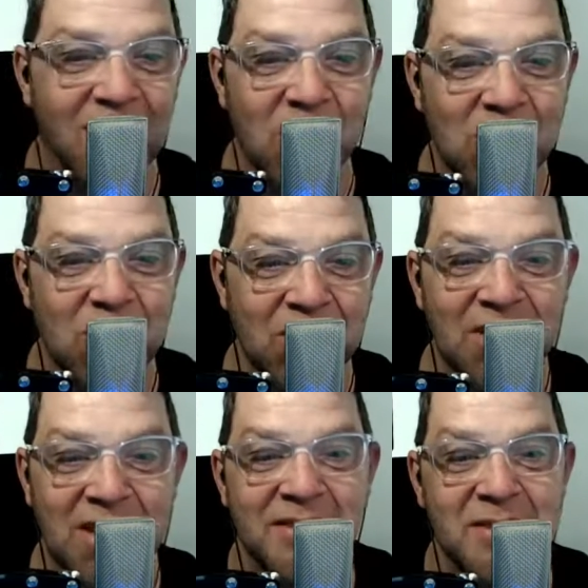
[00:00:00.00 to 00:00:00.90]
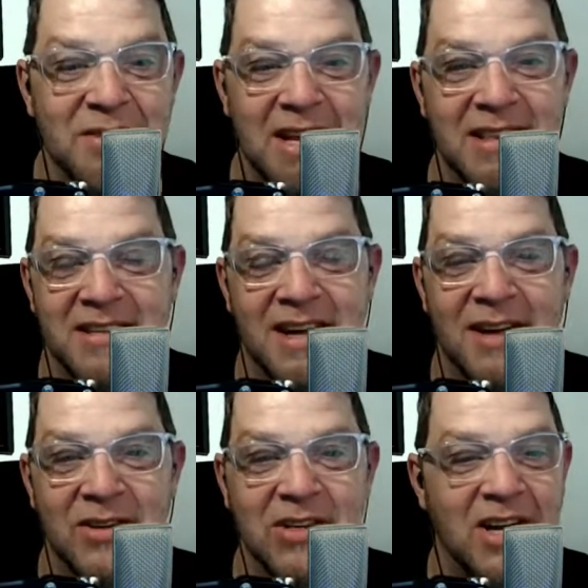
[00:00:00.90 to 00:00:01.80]
Or do they even take the
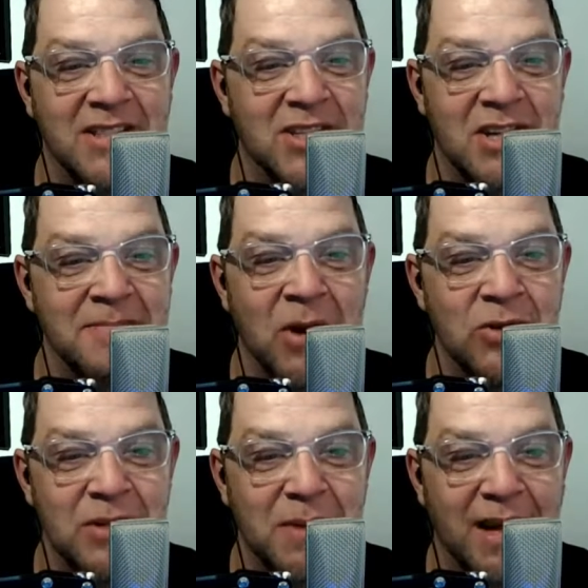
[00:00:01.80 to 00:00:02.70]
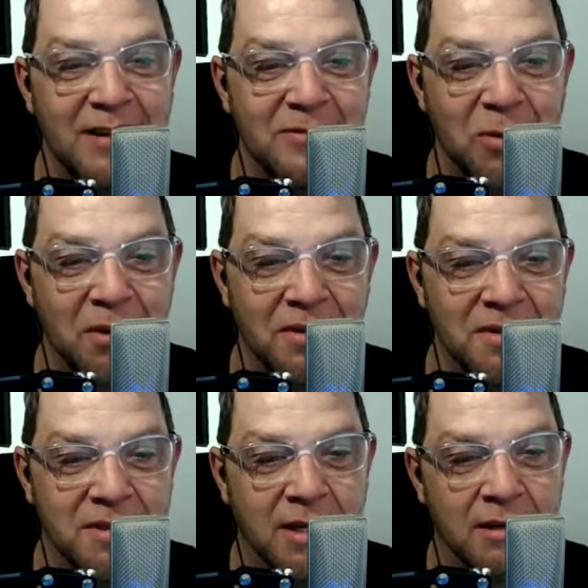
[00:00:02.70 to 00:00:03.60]
time? Do you guys just emoji back and
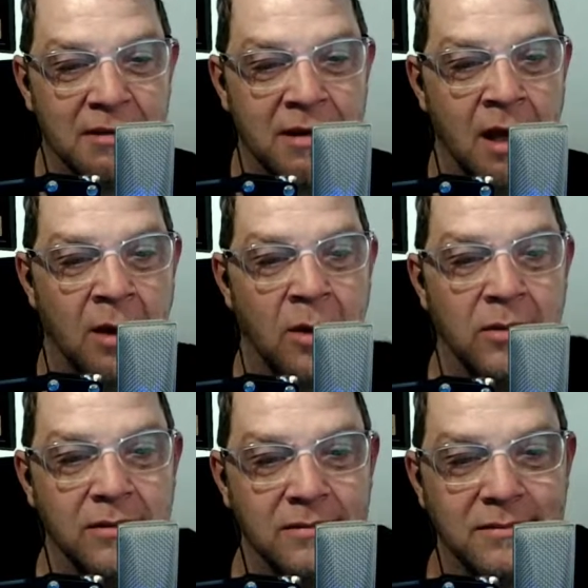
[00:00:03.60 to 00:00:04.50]
forth? Just like, no.